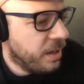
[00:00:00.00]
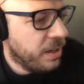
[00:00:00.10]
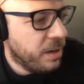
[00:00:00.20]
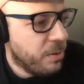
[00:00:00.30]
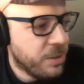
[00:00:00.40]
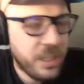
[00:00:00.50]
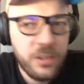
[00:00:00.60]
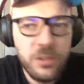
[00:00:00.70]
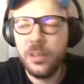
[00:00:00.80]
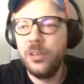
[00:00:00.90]
was that
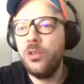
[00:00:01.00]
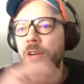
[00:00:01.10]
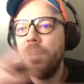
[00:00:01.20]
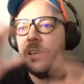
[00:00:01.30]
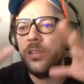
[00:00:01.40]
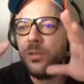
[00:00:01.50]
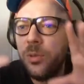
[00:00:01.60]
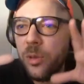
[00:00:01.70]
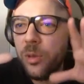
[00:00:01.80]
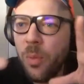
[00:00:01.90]
journalists
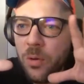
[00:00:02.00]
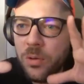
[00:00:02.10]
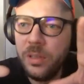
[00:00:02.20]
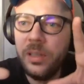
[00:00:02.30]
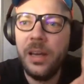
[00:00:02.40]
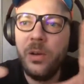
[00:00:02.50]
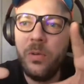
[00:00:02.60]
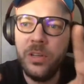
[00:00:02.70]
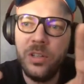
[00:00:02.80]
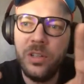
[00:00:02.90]
should post online
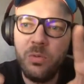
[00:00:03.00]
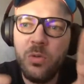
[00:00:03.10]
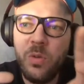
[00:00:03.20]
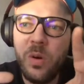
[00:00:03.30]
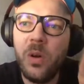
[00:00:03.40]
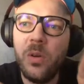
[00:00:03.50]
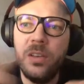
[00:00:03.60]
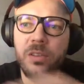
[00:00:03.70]
questions which were not answered.